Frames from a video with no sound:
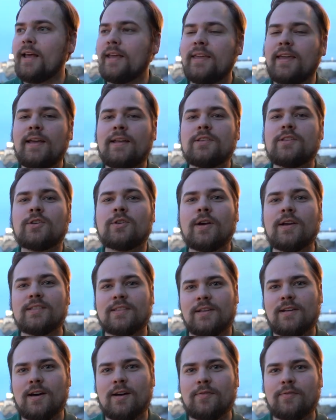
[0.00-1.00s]
I can't stress
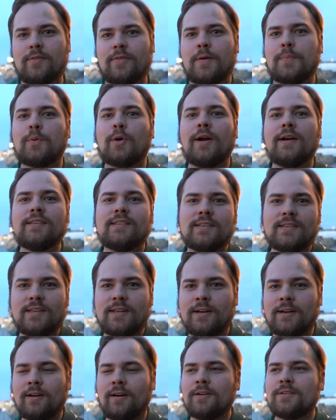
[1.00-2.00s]
enough, the prices
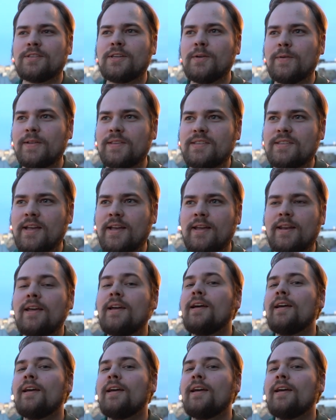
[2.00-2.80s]
here are so insane.